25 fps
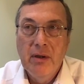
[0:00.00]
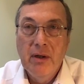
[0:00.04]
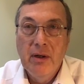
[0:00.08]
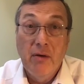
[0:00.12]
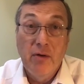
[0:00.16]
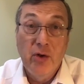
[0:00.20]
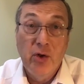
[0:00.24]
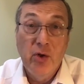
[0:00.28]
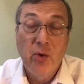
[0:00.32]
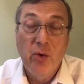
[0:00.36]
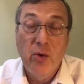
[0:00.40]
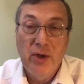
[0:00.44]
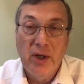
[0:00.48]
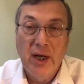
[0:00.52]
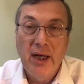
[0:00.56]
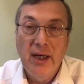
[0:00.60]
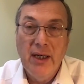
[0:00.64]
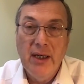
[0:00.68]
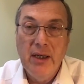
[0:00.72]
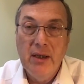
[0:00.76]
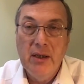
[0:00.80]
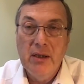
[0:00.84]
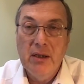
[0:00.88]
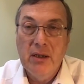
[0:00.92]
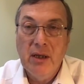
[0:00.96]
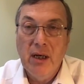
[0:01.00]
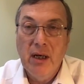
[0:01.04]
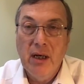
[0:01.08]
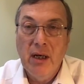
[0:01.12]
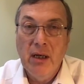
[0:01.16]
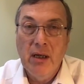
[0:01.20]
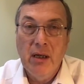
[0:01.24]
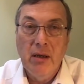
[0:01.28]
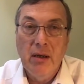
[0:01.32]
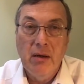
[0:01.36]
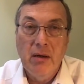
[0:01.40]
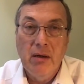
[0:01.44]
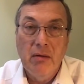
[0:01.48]
short days
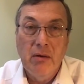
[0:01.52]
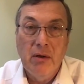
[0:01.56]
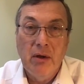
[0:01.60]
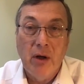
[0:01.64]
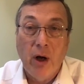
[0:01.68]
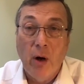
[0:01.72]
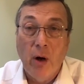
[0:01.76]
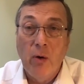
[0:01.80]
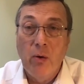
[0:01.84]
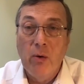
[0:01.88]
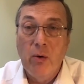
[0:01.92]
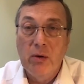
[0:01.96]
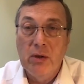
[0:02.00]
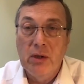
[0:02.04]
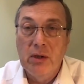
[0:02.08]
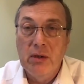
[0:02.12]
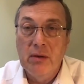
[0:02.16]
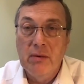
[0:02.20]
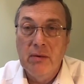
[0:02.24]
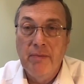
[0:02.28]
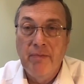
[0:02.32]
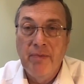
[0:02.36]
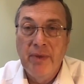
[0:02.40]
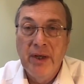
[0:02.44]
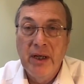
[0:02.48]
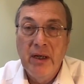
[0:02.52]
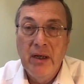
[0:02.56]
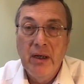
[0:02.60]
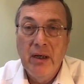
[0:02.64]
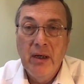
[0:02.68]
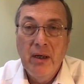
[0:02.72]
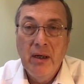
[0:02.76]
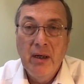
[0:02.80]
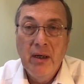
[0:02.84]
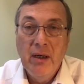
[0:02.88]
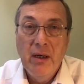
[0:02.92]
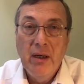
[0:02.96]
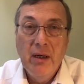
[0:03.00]
and cold and
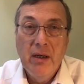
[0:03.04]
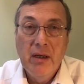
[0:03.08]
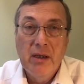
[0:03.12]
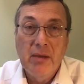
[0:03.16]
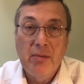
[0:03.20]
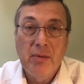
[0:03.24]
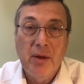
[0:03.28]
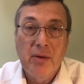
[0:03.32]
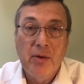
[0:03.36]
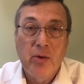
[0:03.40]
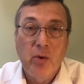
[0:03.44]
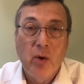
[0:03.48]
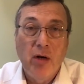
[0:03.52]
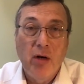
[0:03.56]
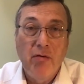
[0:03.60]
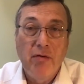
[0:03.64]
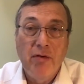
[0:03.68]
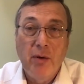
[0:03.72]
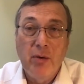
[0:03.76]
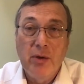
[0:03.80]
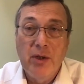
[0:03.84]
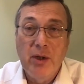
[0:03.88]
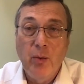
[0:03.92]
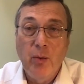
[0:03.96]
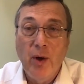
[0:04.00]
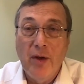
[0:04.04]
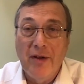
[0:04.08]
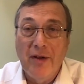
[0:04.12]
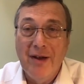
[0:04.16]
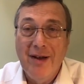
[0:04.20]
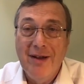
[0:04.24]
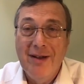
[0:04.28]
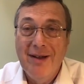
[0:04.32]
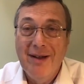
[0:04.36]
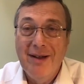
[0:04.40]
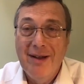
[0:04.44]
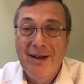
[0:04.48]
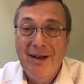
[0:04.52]
sometimes quite revolting
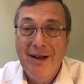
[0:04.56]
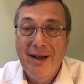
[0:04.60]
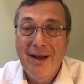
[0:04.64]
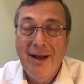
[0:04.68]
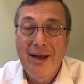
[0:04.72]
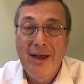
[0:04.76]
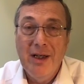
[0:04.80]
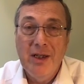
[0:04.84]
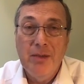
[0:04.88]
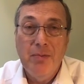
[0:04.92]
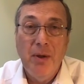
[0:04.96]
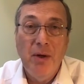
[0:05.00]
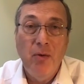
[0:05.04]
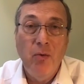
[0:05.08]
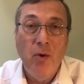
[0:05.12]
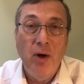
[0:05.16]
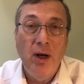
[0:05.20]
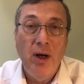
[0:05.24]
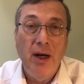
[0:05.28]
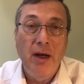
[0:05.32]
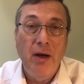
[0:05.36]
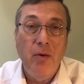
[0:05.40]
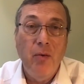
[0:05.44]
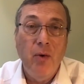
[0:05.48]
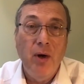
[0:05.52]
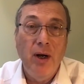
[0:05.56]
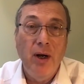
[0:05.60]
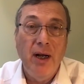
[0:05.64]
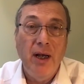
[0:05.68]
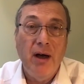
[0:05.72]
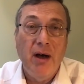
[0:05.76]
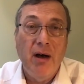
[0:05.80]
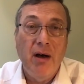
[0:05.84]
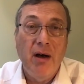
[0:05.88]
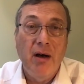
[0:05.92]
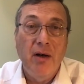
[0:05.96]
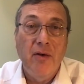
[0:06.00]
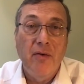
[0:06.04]
weather. And it's been really, really
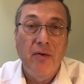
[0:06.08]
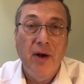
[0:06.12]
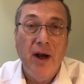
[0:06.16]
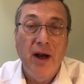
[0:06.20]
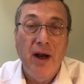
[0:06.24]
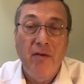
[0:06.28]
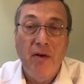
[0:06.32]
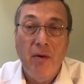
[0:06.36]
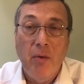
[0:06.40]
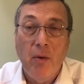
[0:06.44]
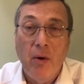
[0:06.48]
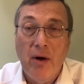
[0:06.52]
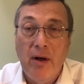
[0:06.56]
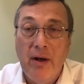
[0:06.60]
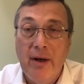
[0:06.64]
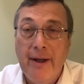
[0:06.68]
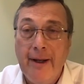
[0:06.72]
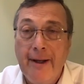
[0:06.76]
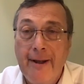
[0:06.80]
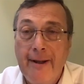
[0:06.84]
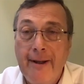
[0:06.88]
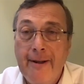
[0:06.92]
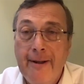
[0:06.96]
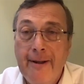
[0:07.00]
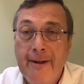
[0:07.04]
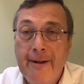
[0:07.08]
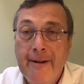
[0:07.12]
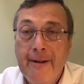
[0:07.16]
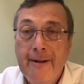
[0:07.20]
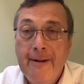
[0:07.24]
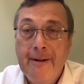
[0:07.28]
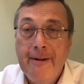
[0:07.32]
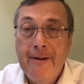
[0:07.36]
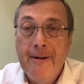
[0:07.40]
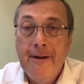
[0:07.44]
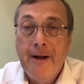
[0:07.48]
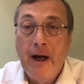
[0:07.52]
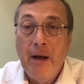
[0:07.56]
hard for everyone. And
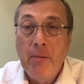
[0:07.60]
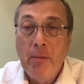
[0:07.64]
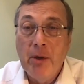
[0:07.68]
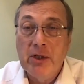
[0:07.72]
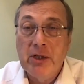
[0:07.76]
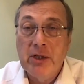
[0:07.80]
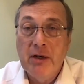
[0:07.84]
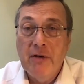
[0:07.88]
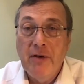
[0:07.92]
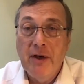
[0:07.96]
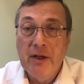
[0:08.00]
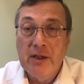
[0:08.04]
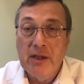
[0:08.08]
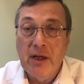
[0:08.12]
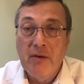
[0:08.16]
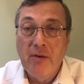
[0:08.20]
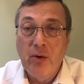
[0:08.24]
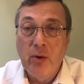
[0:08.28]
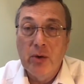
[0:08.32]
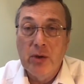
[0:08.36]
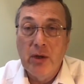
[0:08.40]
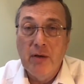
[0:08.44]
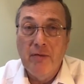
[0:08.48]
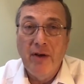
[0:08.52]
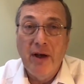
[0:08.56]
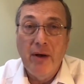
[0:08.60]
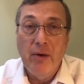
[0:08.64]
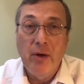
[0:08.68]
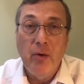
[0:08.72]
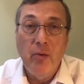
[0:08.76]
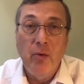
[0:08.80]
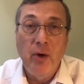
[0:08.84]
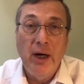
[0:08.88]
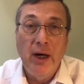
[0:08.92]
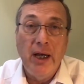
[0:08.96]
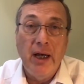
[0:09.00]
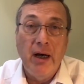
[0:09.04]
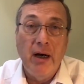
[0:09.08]
I must confess, I've also found it
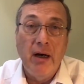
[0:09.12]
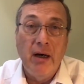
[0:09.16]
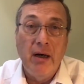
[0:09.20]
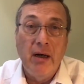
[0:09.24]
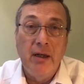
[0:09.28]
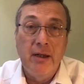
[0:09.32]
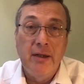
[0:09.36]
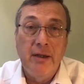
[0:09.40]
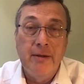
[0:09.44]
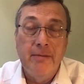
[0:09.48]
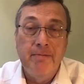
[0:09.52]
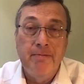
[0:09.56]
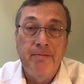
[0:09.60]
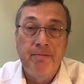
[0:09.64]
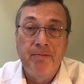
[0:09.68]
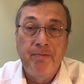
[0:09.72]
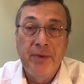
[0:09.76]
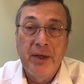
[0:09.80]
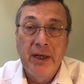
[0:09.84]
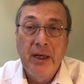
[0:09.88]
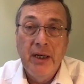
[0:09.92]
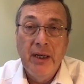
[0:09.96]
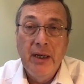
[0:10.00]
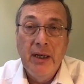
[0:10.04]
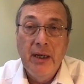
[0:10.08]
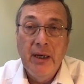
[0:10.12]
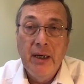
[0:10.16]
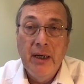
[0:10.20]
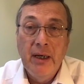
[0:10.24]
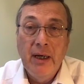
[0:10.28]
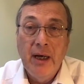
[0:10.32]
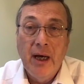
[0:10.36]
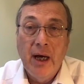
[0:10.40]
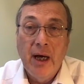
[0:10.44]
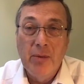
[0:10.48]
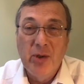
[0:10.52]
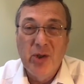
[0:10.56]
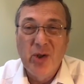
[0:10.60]
really hard. And
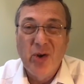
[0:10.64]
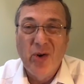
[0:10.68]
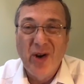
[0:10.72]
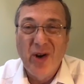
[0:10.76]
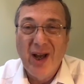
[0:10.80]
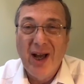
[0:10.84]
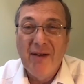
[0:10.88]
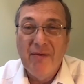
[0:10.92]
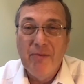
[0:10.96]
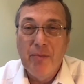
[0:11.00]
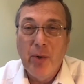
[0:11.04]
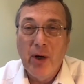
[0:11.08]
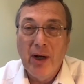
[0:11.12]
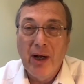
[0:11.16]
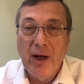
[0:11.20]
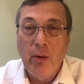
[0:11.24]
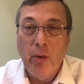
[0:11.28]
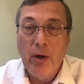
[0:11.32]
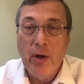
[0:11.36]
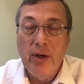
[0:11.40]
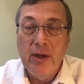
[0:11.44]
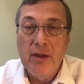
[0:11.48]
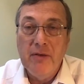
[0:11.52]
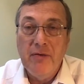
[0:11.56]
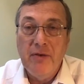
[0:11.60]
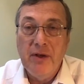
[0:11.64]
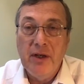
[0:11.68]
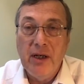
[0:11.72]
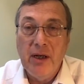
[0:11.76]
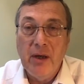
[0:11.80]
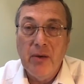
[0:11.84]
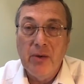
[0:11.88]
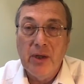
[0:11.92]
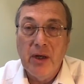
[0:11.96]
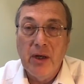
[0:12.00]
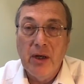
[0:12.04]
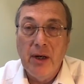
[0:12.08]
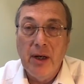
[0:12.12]
I'm sorry I haven't put out one of these
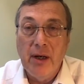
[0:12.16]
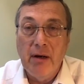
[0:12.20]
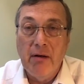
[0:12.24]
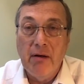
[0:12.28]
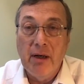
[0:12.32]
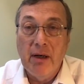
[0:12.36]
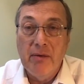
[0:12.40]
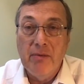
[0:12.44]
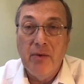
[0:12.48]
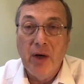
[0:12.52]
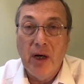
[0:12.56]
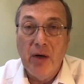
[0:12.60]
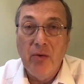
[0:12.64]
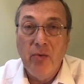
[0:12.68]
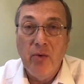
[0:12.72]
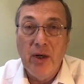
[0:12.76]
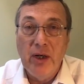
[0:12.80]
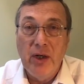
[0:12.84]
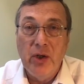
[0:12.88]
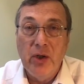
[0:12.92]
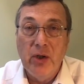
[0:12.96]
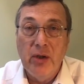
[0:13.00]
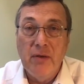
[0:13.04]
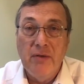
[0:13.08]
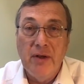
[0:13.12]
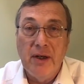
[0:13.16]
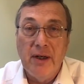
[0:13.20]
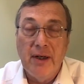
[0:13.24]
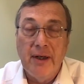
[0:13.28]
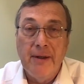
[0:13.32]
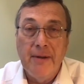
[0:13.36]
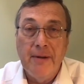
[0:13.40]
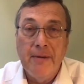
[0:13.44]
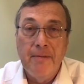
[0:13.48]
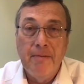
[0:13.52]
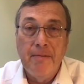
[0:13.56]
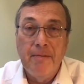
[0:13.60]
videos earlier. I really should have done.